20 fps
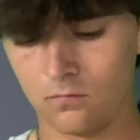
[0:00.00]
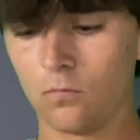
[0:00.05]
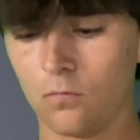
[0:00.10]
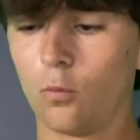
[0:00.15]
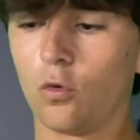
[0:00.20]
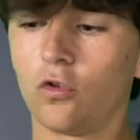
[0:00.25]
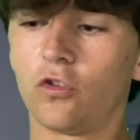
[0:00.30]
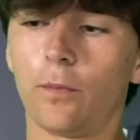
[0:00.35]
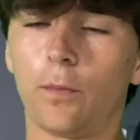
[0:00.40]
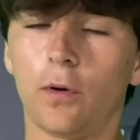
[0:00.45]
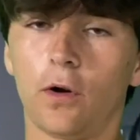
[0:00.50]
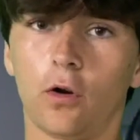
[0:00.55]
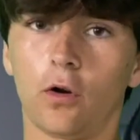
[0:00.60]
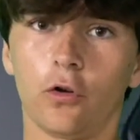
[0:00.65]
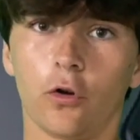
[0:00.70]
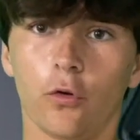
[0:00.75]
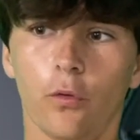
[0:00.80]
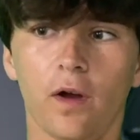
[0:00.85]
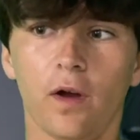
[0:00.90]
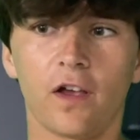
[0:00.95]
Once you put it on
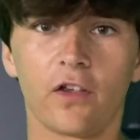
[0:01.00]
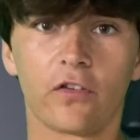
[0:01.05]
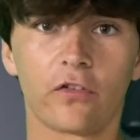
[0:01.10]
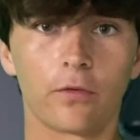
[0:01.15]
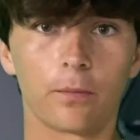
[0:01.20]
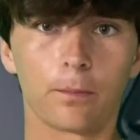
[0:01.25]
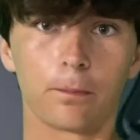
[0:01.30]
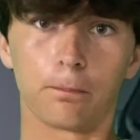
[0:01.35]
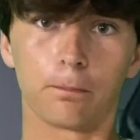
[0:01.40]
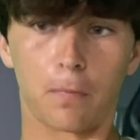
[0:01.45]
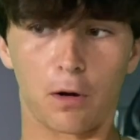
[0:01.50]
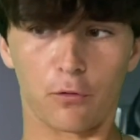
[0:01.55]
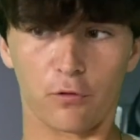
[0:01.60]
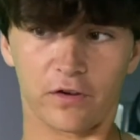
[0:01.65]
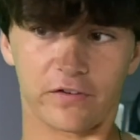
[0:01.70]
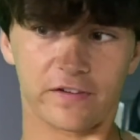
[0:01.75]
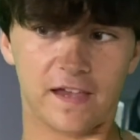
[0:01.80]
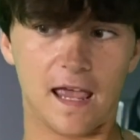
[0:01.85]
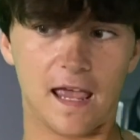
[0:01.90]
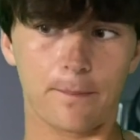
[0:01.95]
your wrist, my
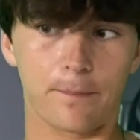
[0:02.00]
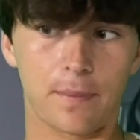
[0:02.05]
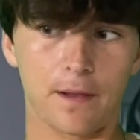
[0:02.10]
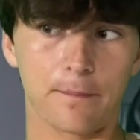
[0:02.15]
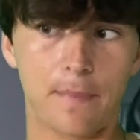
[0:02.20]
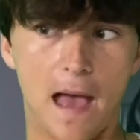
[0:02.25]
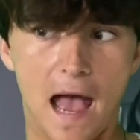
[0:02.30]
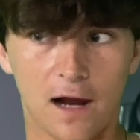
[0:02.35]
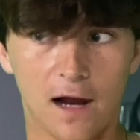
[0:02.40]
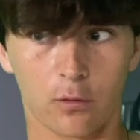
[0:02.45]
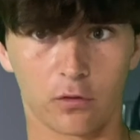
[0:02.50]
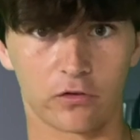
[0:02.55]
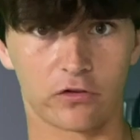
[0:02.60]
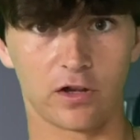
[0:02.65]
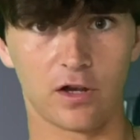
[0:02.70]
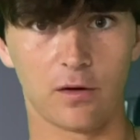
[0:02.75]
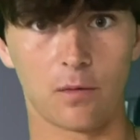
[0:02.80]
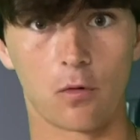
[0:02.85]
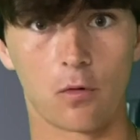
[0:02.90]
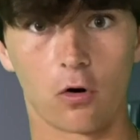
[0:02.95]
wrist can't bend backwards
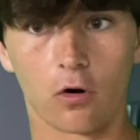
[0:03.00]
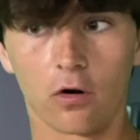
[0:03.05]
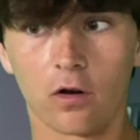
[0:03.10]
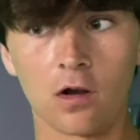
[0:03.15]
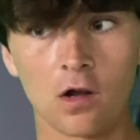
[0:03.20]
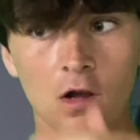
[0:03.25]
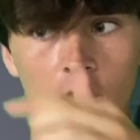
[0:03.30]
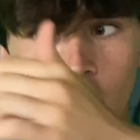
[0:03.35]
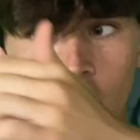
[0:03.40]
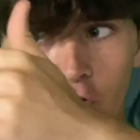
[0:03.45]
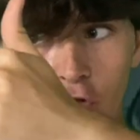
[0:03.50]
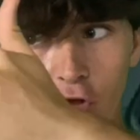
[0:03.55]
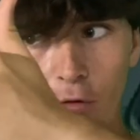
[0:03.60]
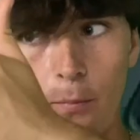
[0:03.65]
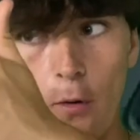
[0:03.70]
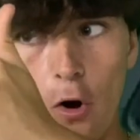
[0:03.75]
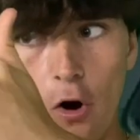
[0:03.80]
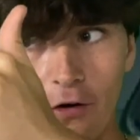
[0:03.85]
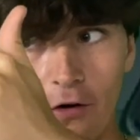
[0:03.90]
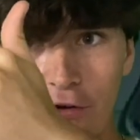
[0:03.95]
anymore. So the
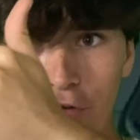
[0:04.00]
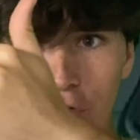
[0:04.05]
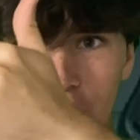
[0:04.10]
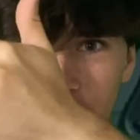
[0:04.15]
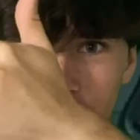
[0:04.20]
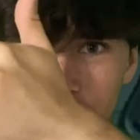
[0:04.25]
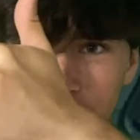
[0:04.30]
bar is